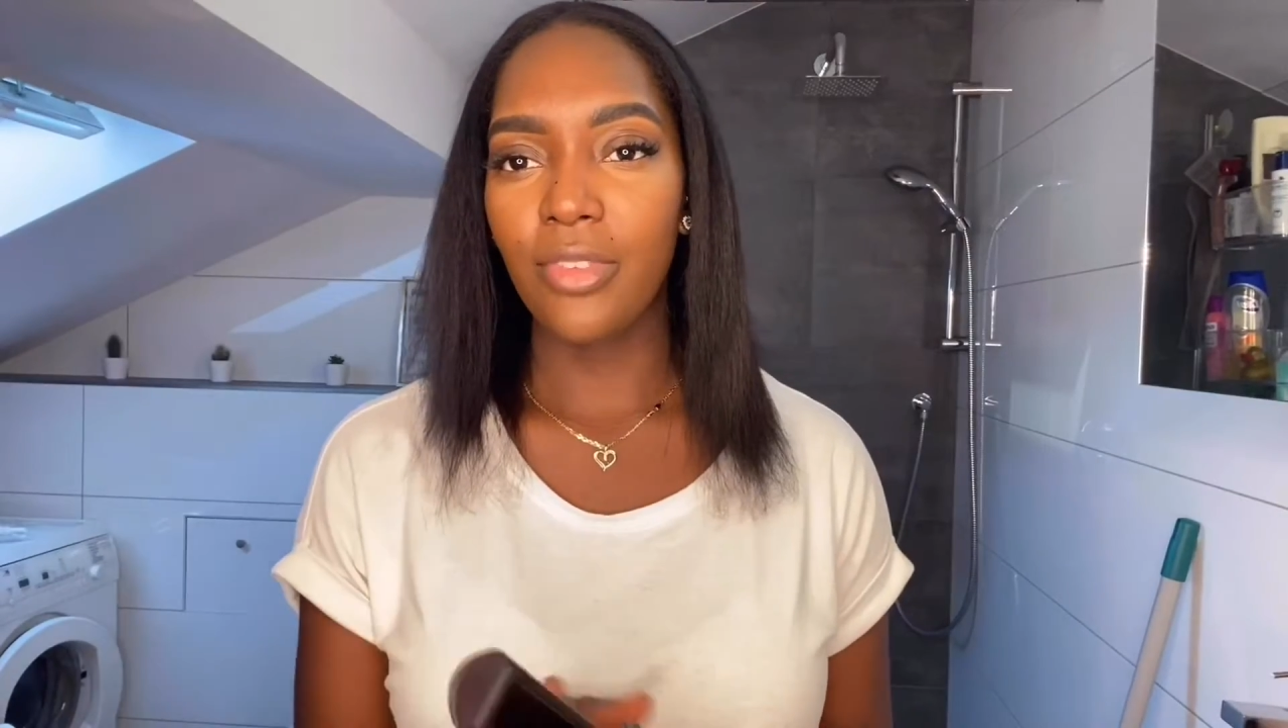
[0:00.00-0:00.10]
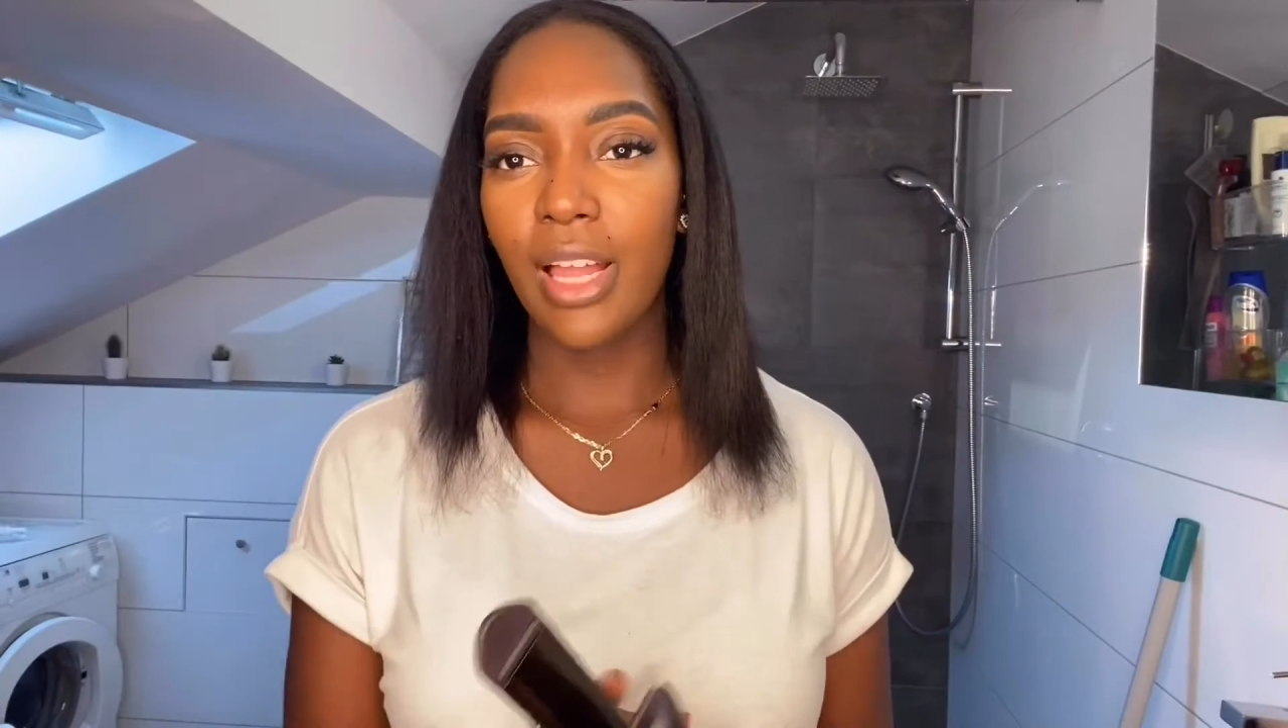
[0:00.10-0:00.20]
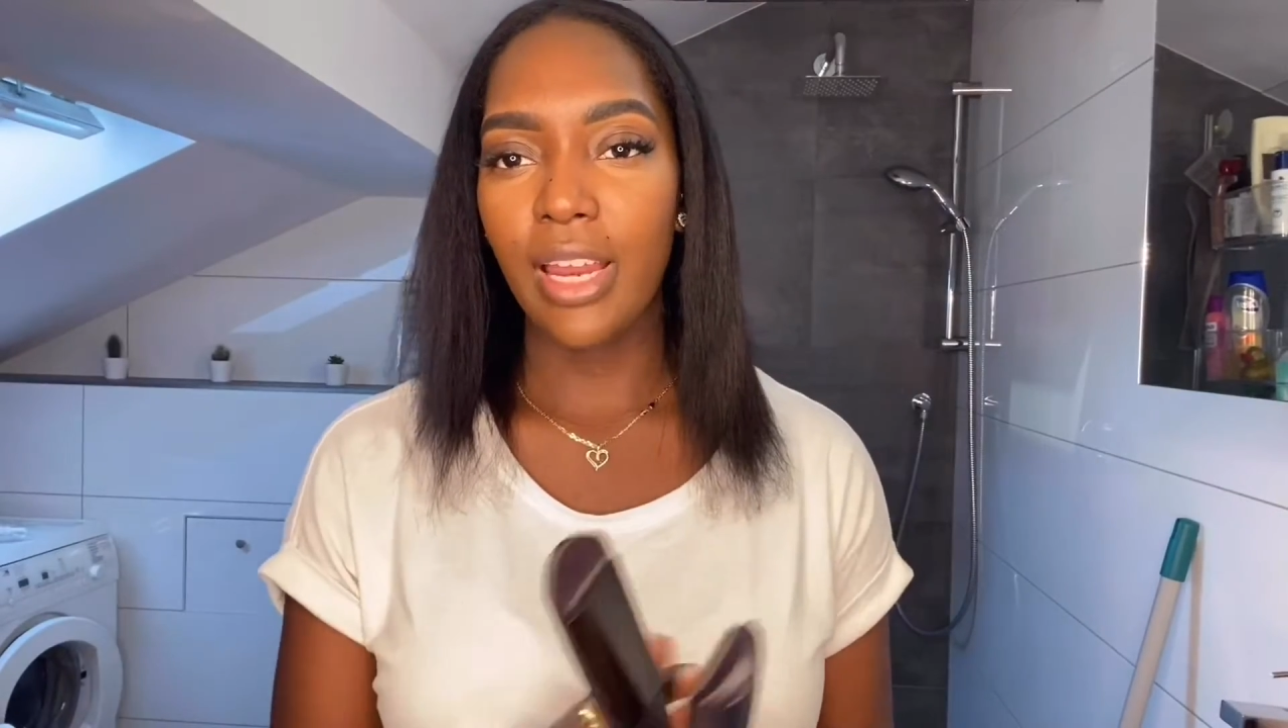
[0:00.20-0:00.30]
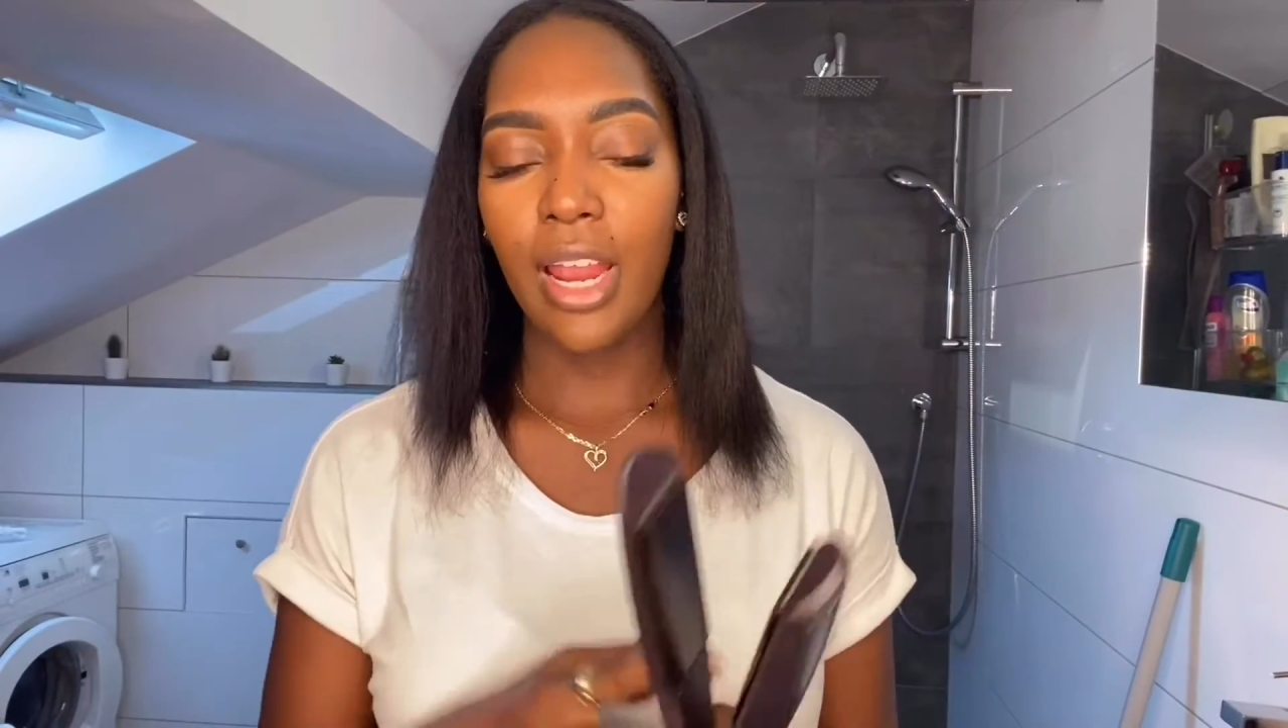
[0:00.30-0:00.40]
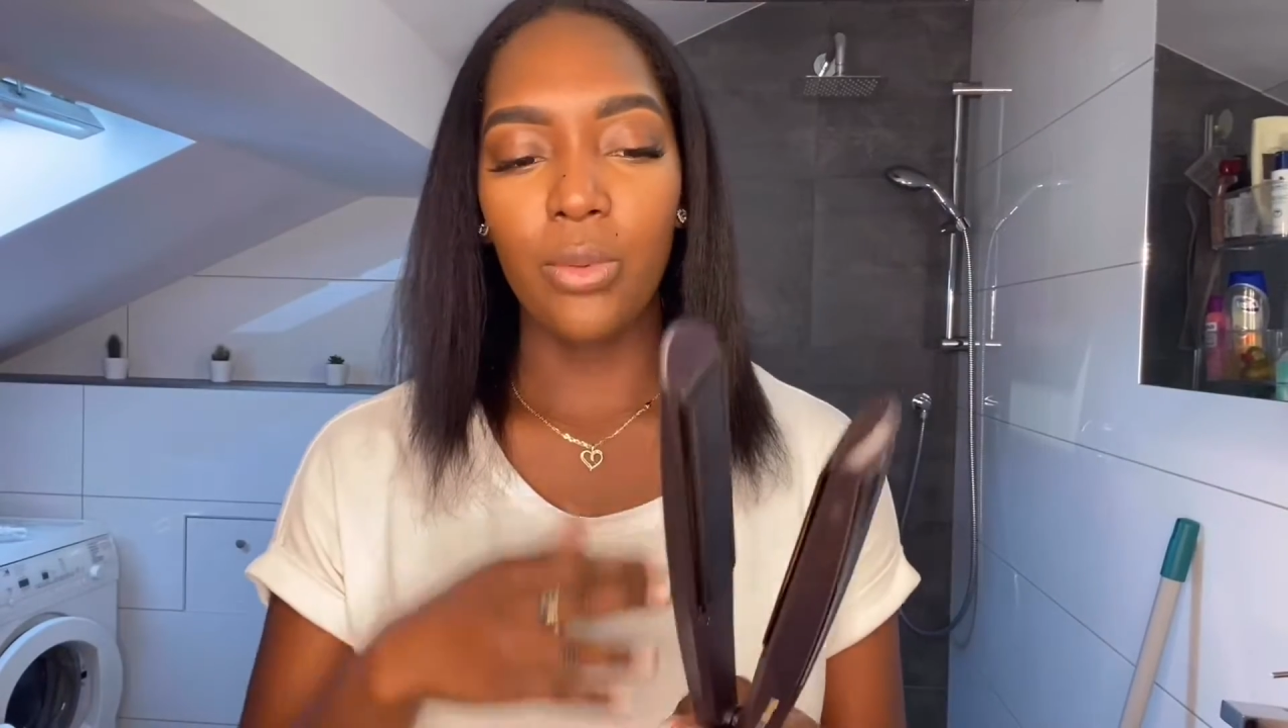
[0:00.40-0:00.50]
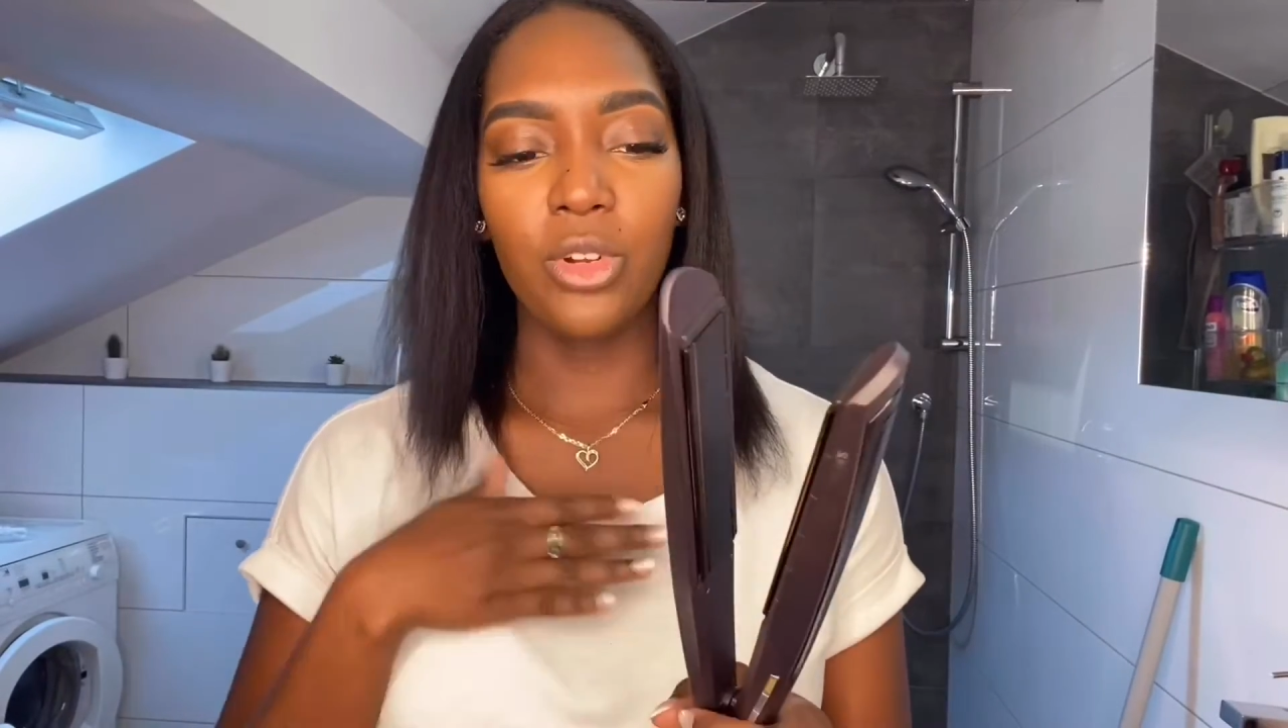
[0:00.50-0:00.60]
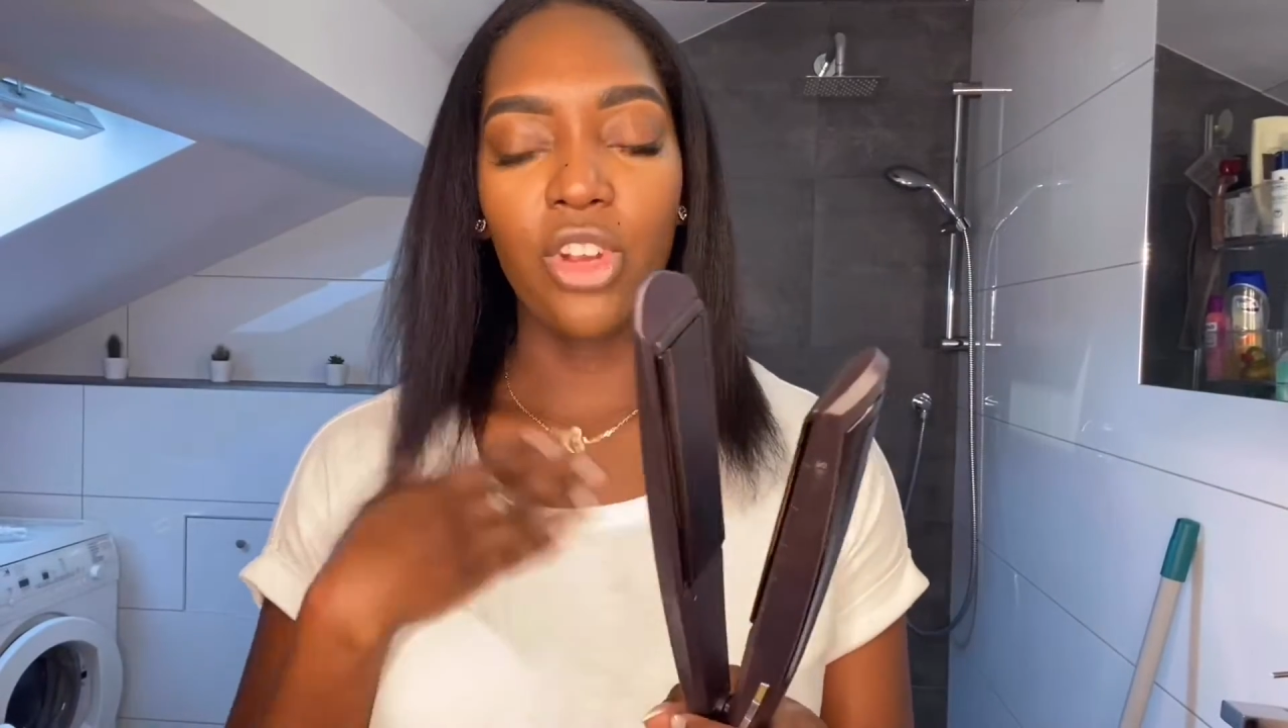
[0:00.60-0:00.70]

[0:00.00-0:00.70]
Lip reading: flat iron which